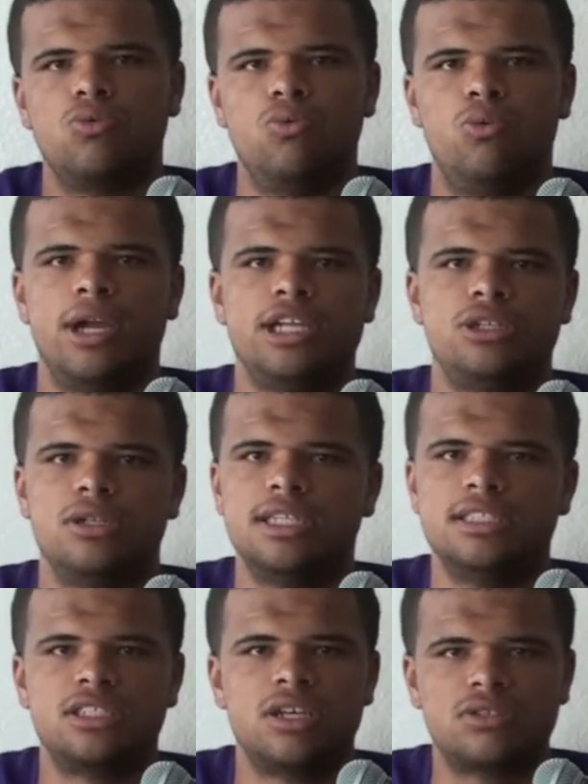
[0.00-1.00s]
racial
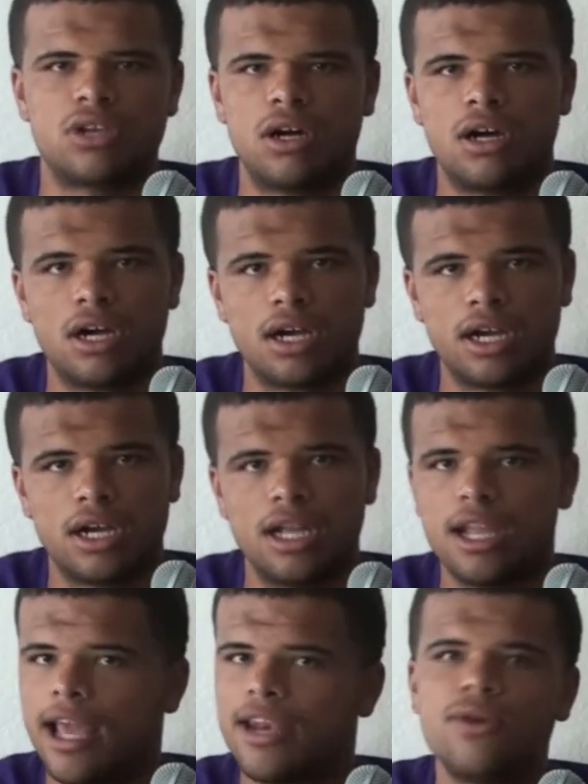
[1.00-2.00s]
insults
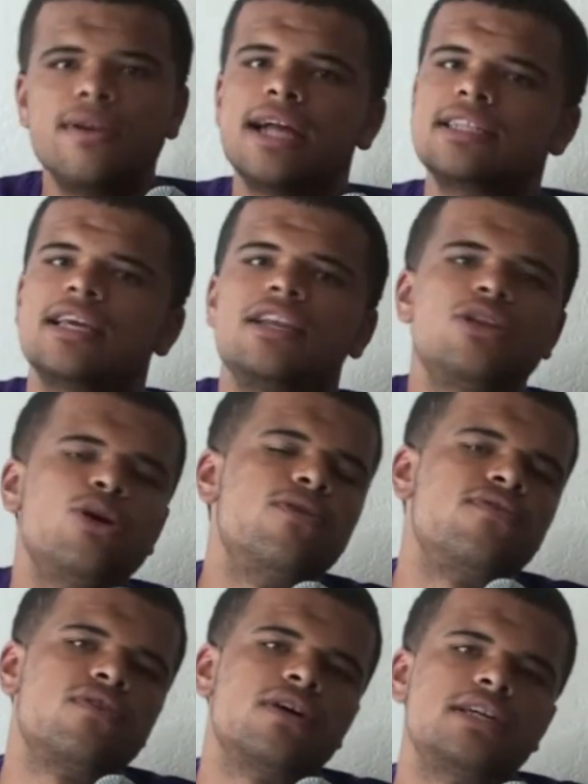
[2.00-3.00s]
are, and don't even have to get into the
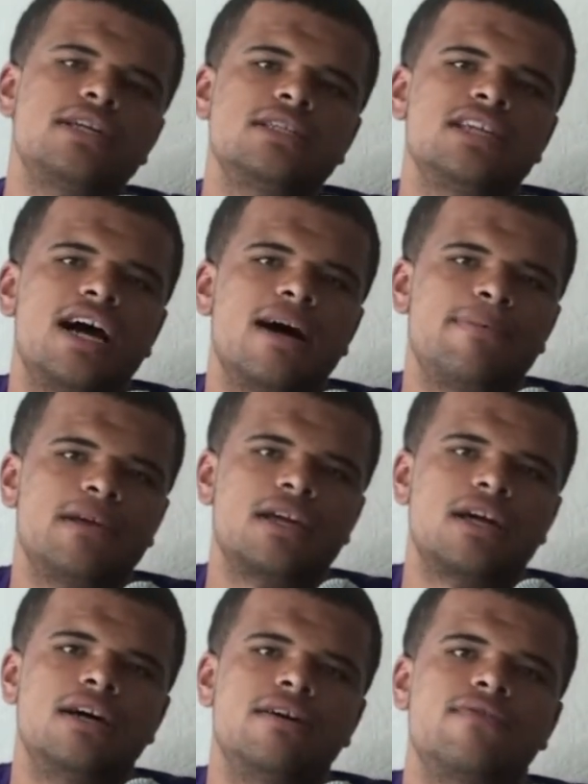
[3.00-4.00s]
overarching
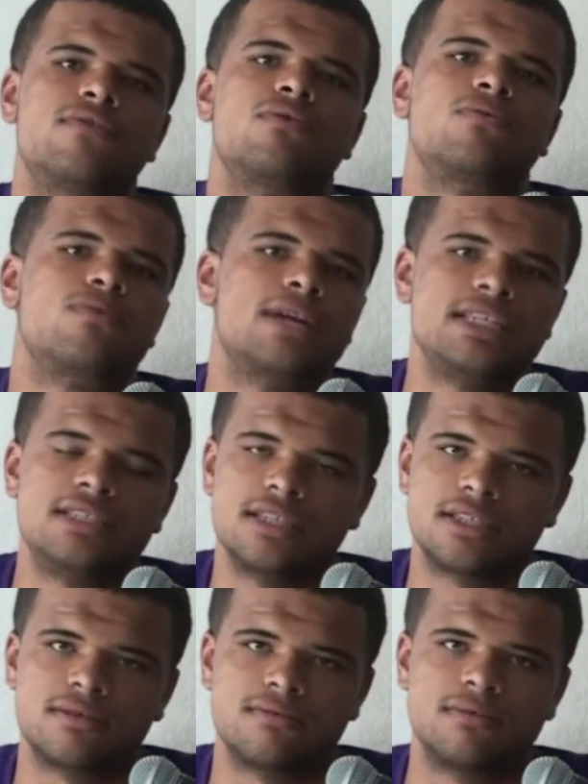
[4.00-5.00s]
topic of
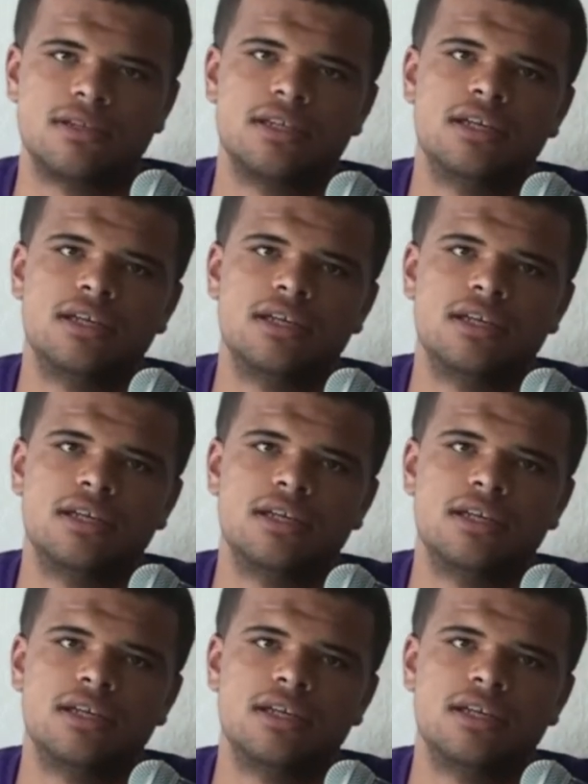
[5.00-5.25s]
racism.